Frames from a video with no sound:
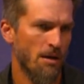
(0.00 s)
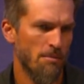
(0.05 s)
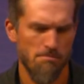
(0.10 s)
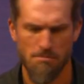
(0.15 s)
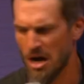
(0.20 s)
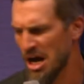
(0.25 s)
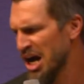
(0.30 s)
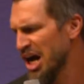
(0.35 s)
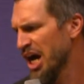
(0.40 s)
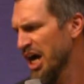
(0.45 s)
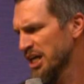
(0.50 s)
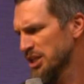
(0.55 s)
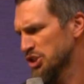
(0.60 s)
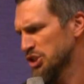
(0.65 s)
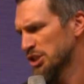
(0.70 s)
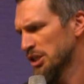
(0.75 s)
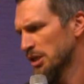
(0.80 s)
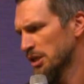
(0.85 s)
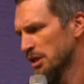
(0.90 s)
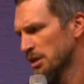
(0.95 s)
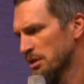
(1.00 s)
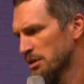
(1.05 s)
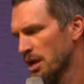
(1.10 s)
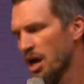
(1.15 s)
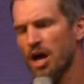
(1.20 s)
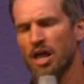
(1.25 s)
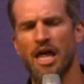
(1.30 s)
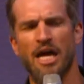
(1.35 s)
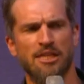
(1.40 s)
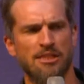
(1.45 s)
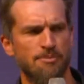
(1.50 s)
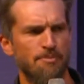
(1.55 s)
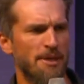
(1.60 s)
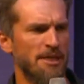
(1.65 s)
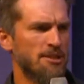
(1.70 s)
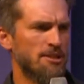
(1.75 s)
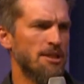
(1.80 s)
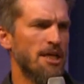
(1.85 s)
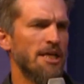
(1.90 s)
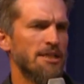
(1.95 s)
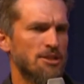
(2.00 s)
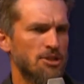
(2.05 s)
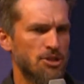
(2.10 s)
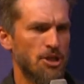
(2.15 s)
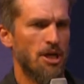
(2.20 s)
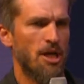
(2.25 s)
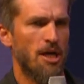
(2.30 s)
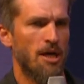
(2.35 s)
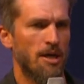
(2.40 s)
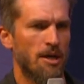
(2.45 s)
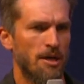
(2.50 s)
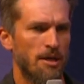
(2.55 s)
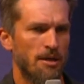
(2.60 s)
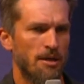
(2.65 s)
Marge? No, that's my sister.